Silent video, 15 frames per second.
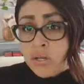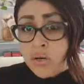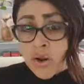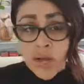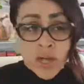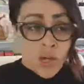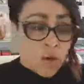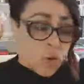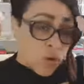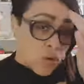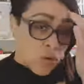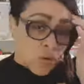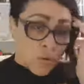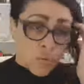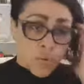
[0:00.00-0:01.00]
right? All
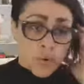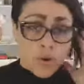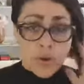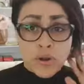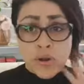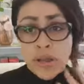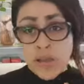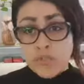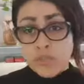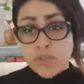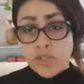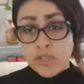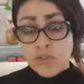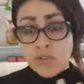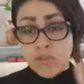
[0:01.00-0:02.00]
of the programs
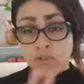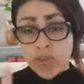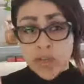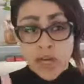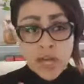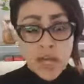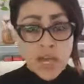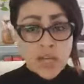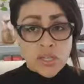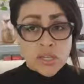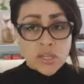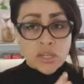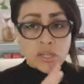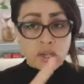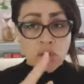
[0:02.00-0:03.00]
that Sophia
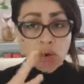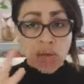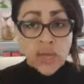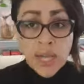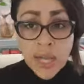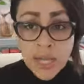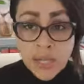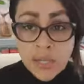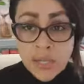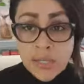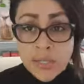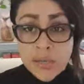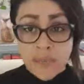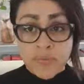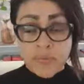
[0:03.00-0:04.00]
has
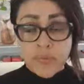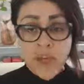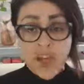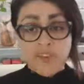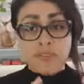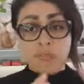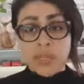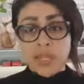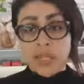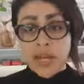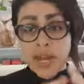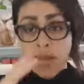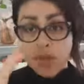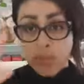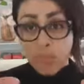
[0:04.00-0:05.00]
created have been
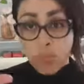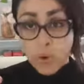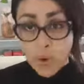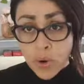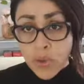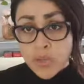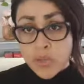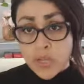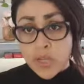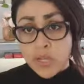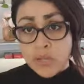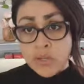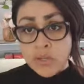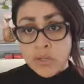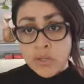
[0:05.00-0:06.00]
a
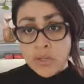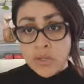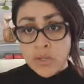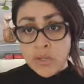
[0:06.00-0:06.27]
process.